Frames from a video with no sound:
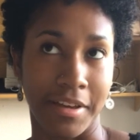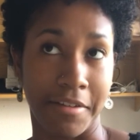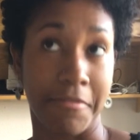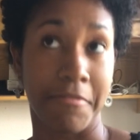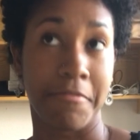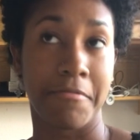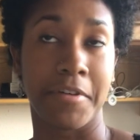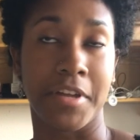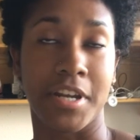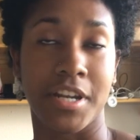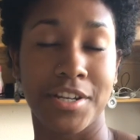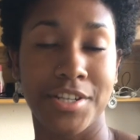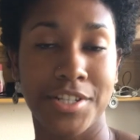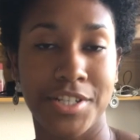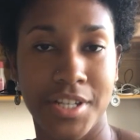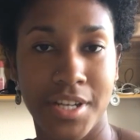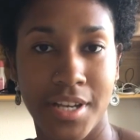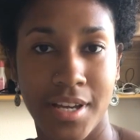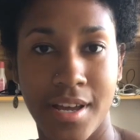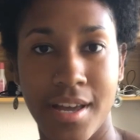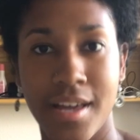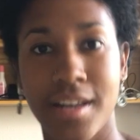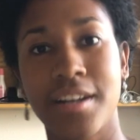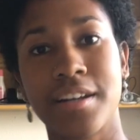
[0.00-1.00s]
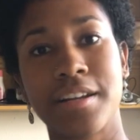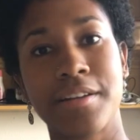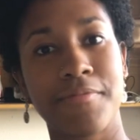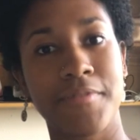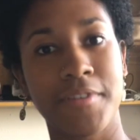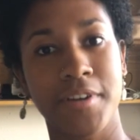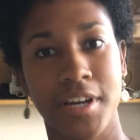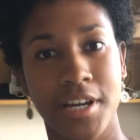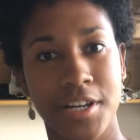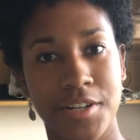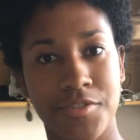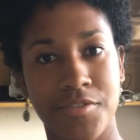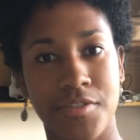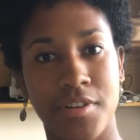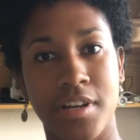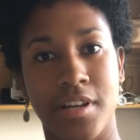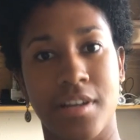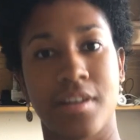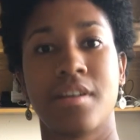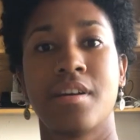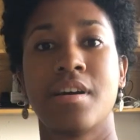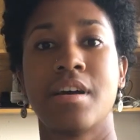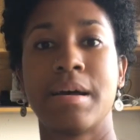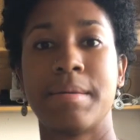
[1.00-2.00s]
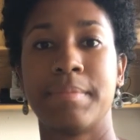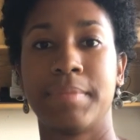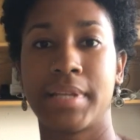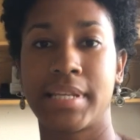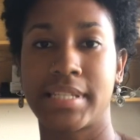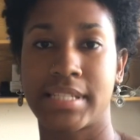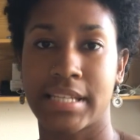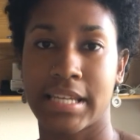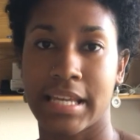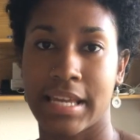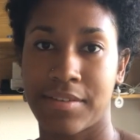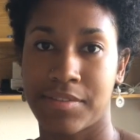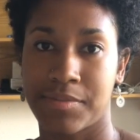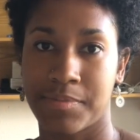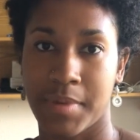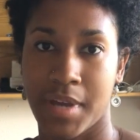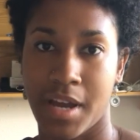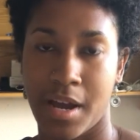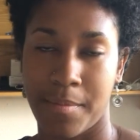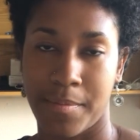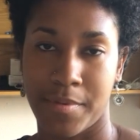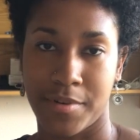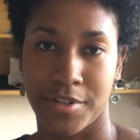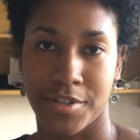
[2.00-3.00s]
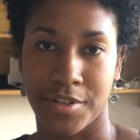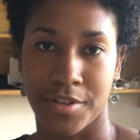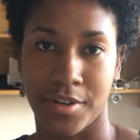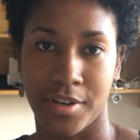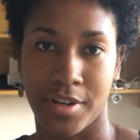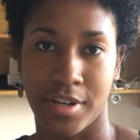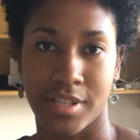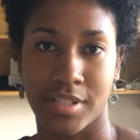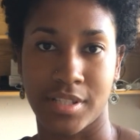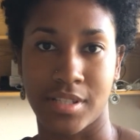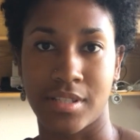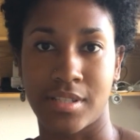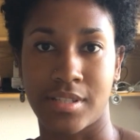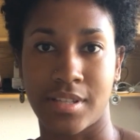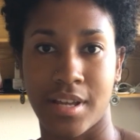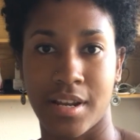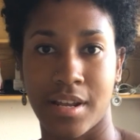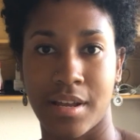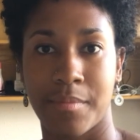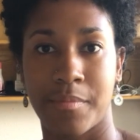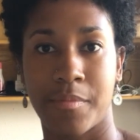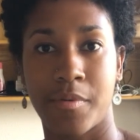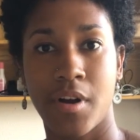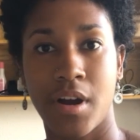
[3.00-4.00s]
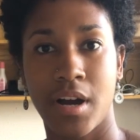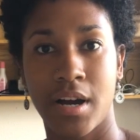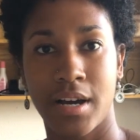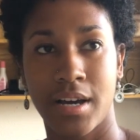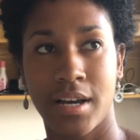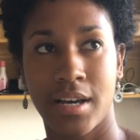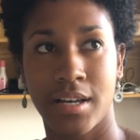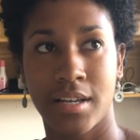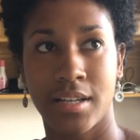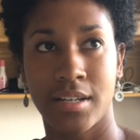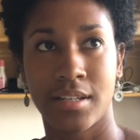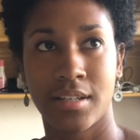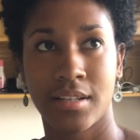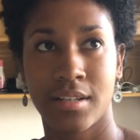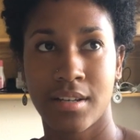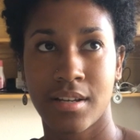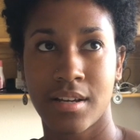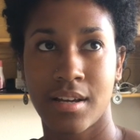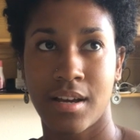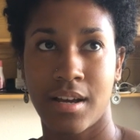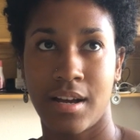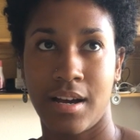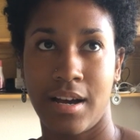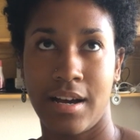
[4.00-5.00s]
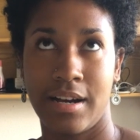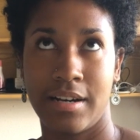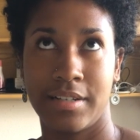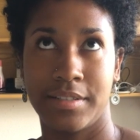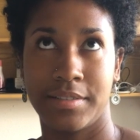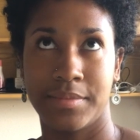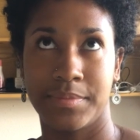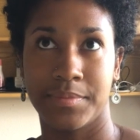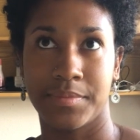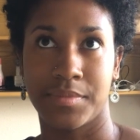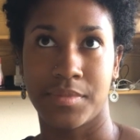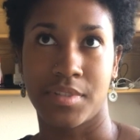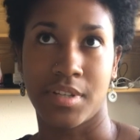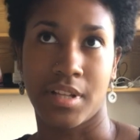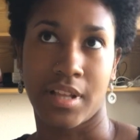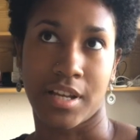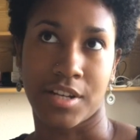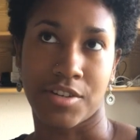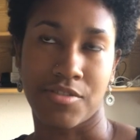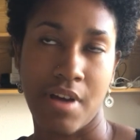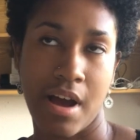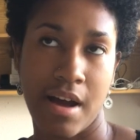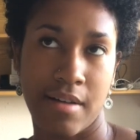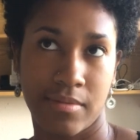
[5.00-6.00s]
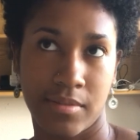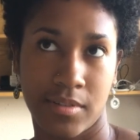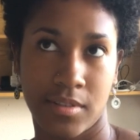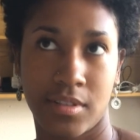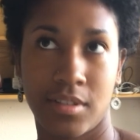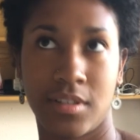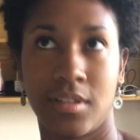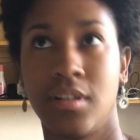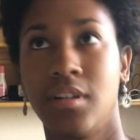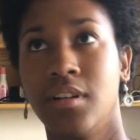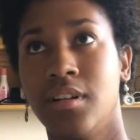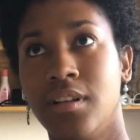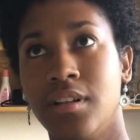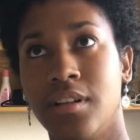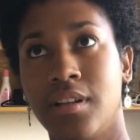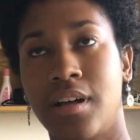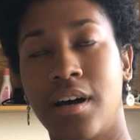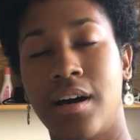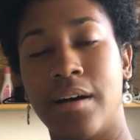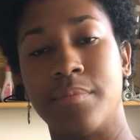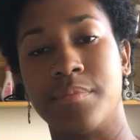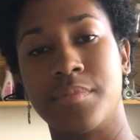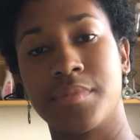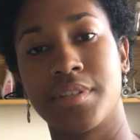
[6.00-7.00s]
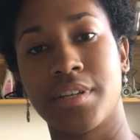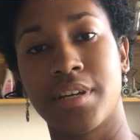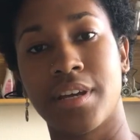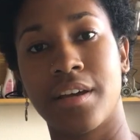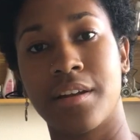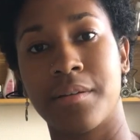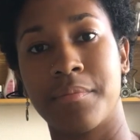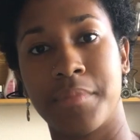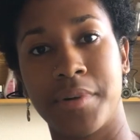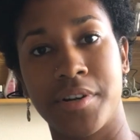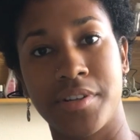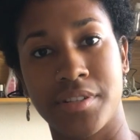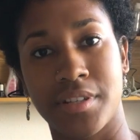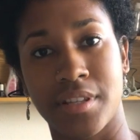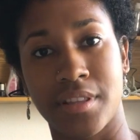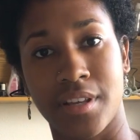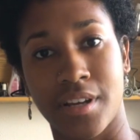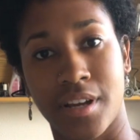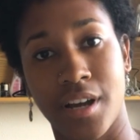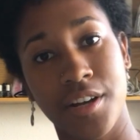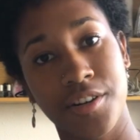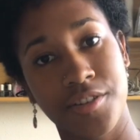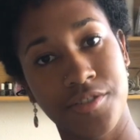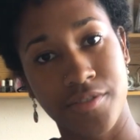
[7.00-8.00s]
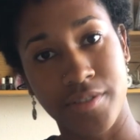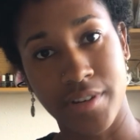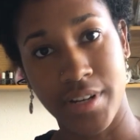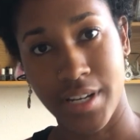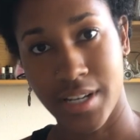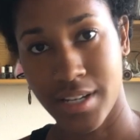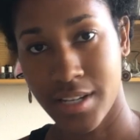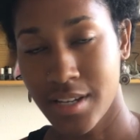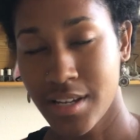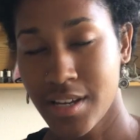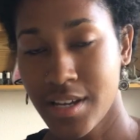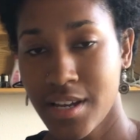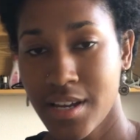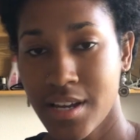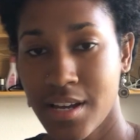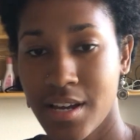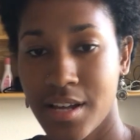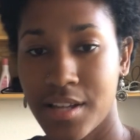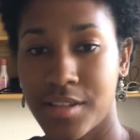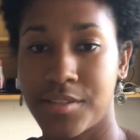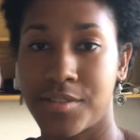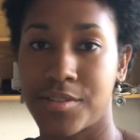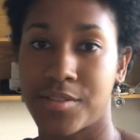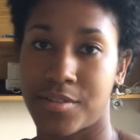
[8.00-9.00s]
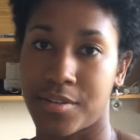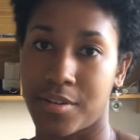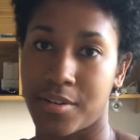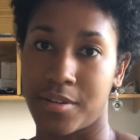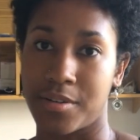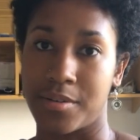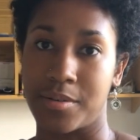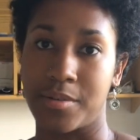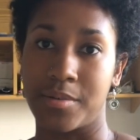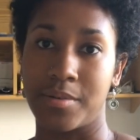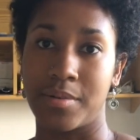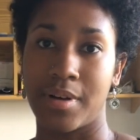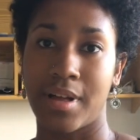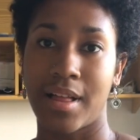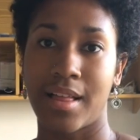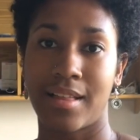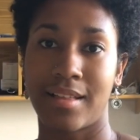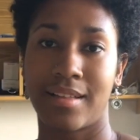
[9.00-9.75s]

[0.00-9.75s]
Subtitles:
finish it in a different country. Plus it gives me opportunities to study abroad, to travel, to get immersed in the country. And so